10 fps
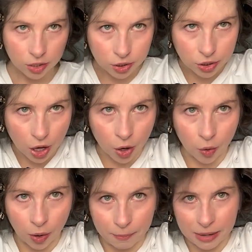
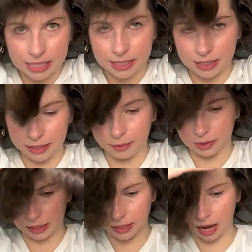So basically
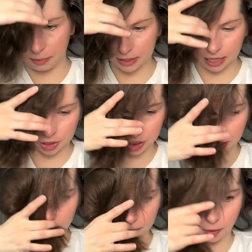with the top
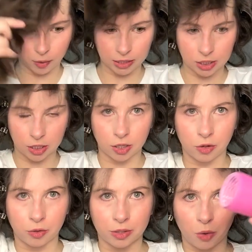section, I'm going to
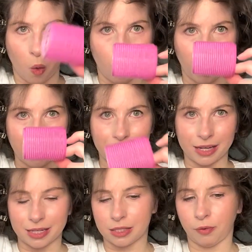use one of
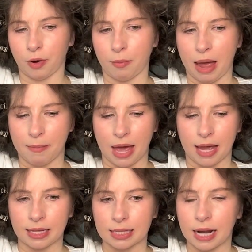these for my
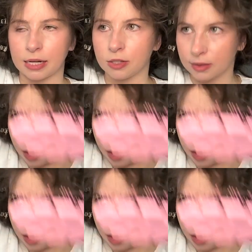bangs, and I